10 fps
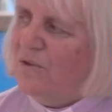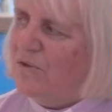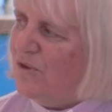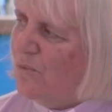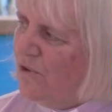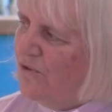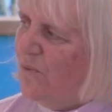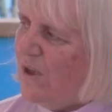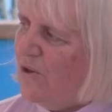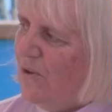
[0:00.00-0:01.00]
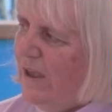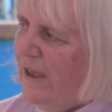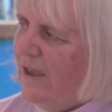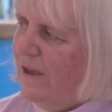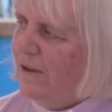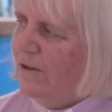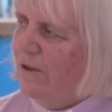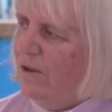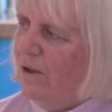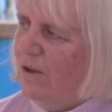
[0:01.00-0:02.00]
So what have we got here?
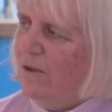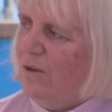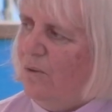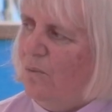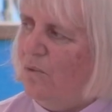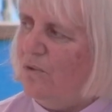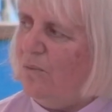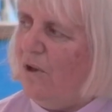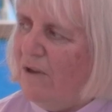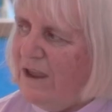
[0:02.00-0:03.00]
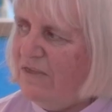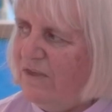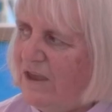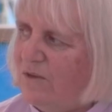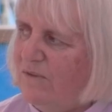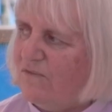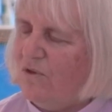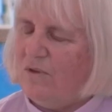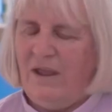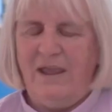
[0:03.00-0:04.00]
What I think we've
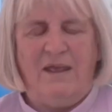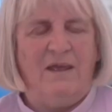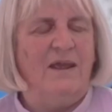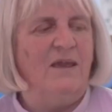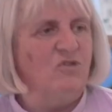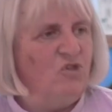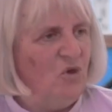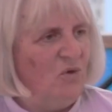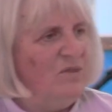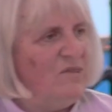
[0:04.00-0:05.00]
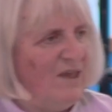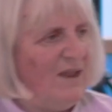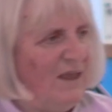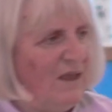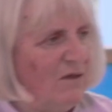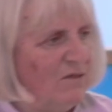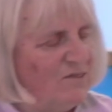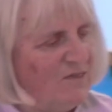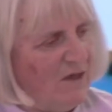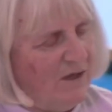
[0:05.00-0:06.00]
got here is John telling us
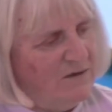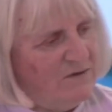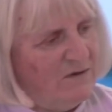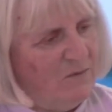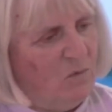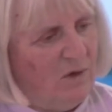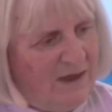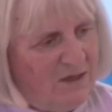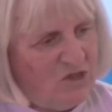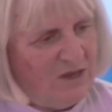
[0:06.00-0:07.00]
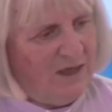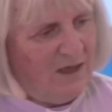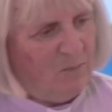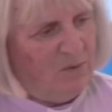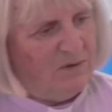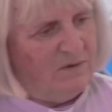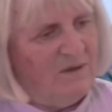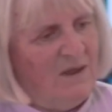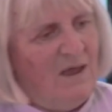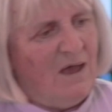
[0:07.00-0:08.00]
that under what actually happened,
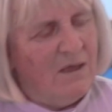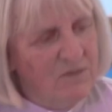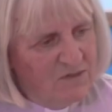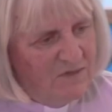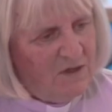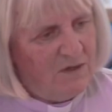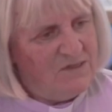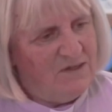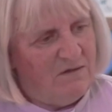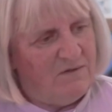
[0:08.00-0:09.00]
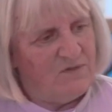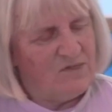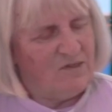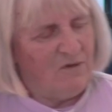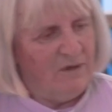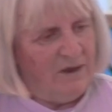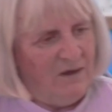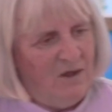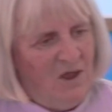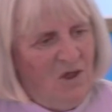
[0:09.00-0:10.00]
under the idea of a sign,
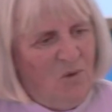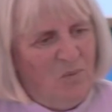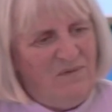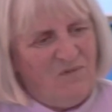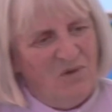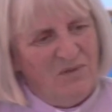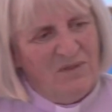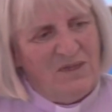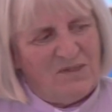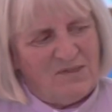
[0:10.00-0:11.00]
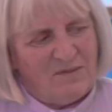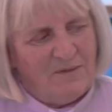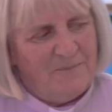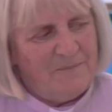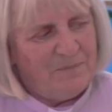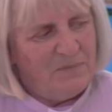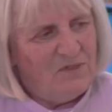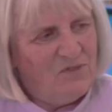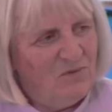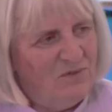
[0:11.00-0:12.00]
we've got this
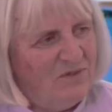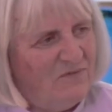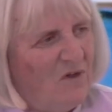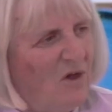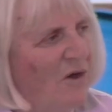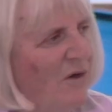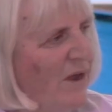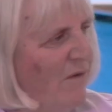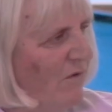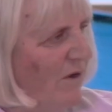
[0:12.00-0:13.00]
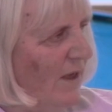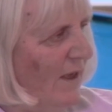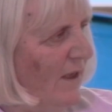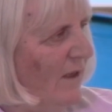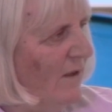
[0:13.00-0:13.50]
sort of irony